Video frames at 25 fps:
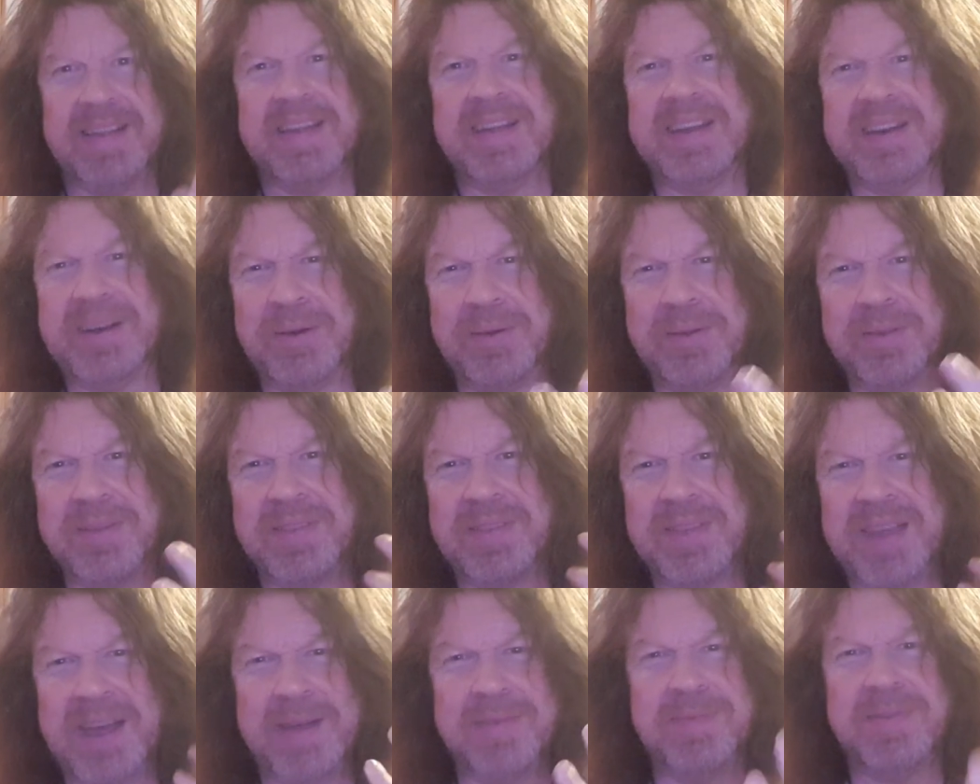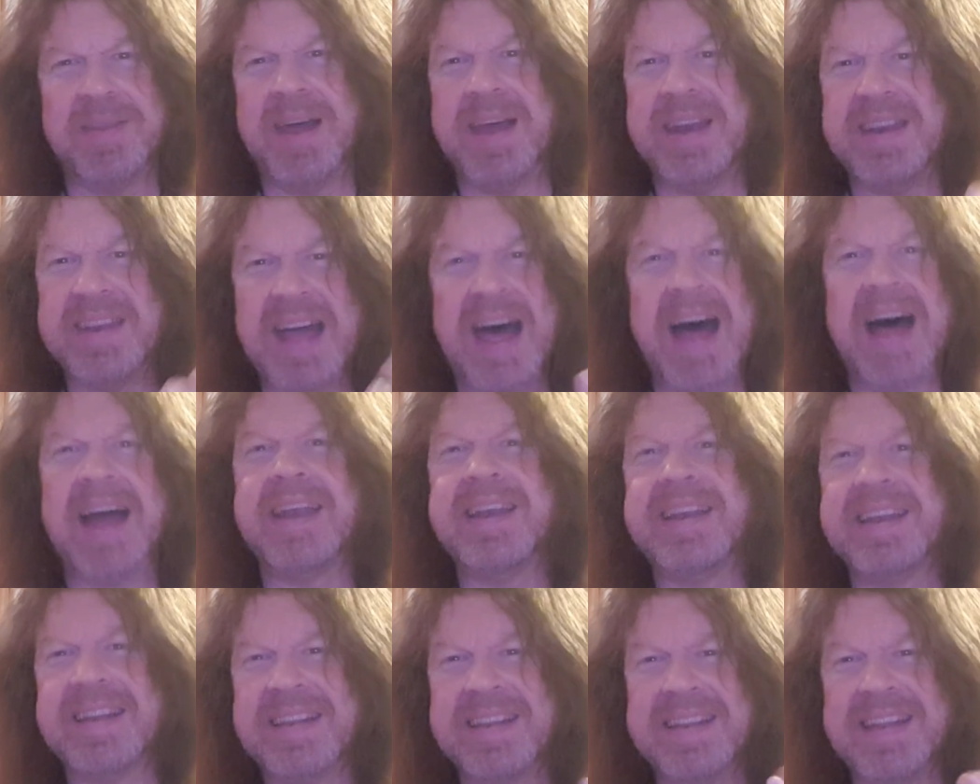you know, their their
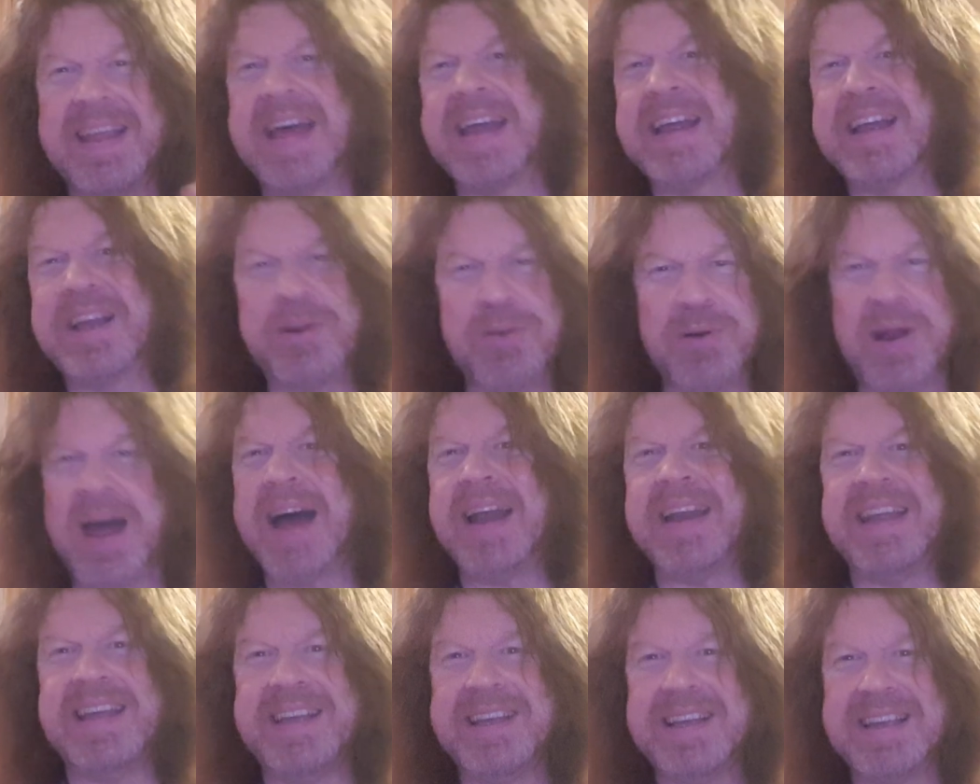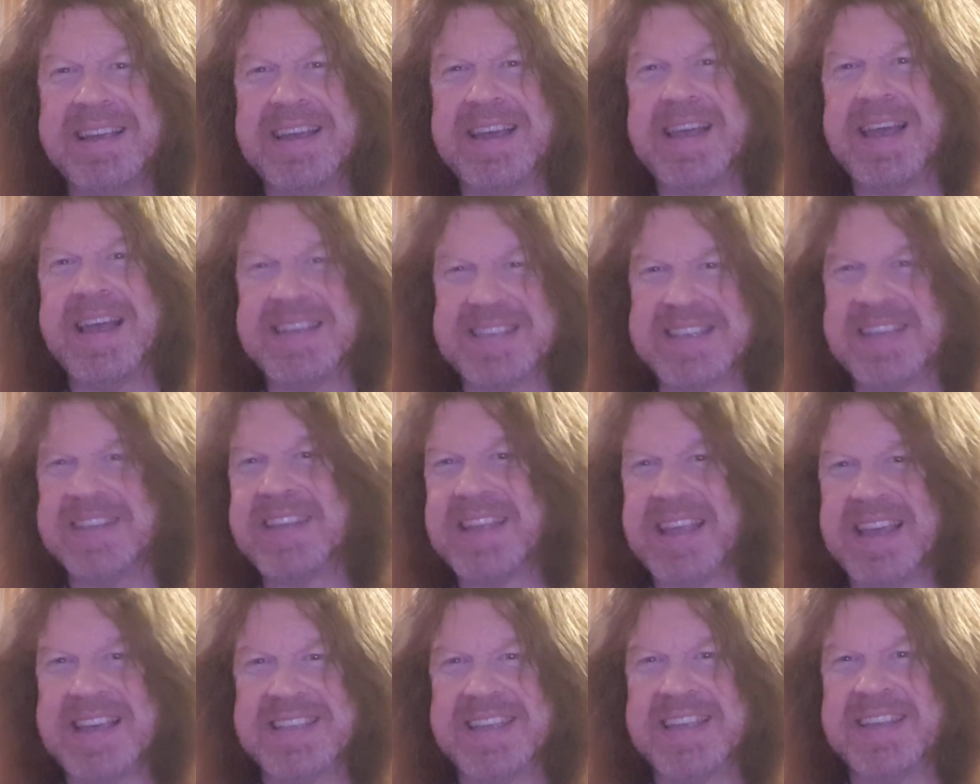nan, their granny is
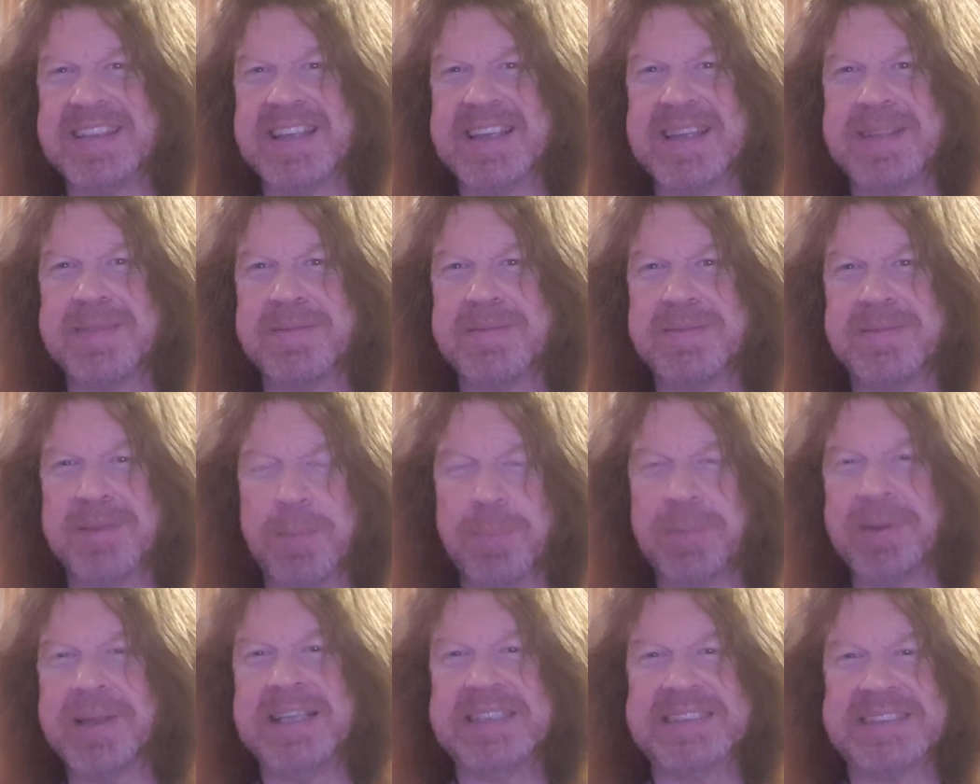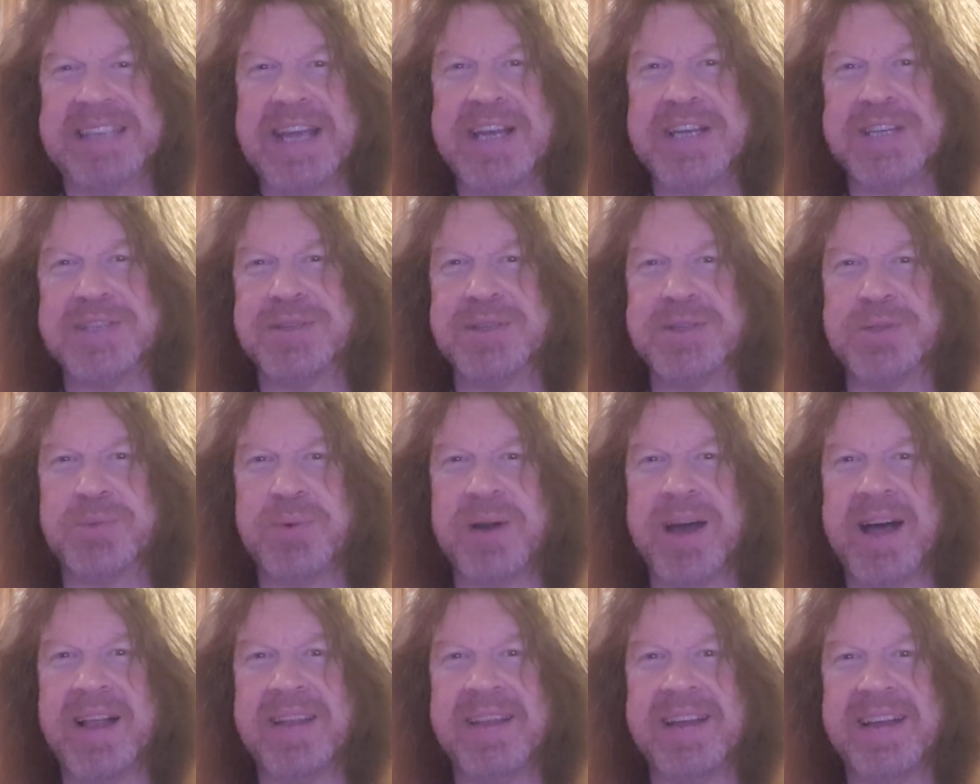in is in the, the police station as
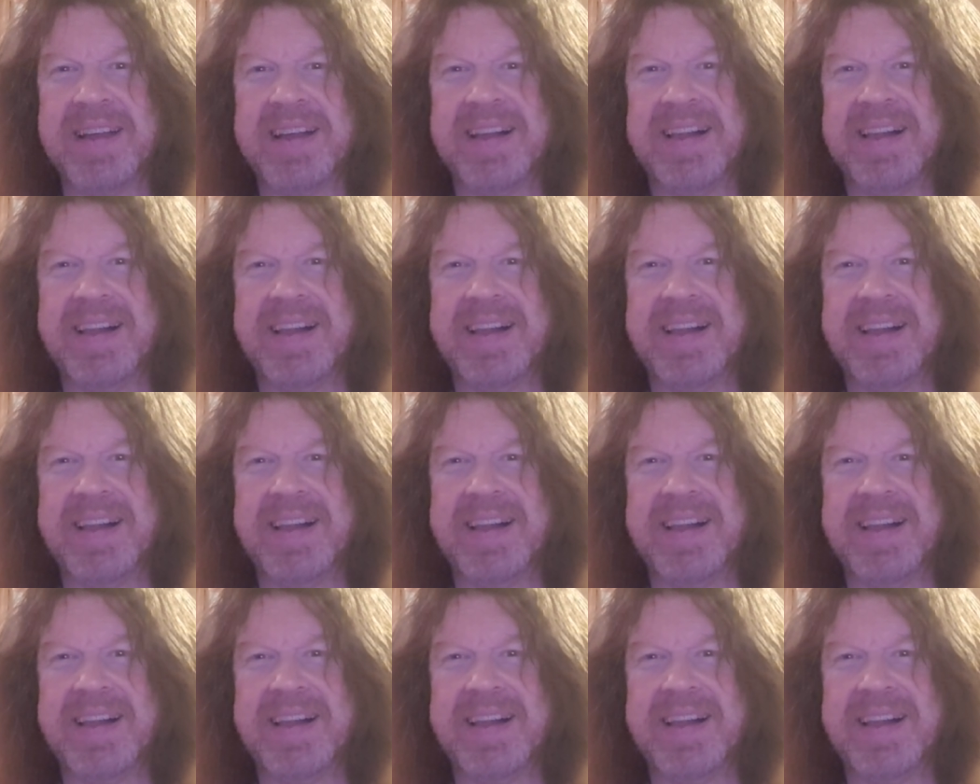well,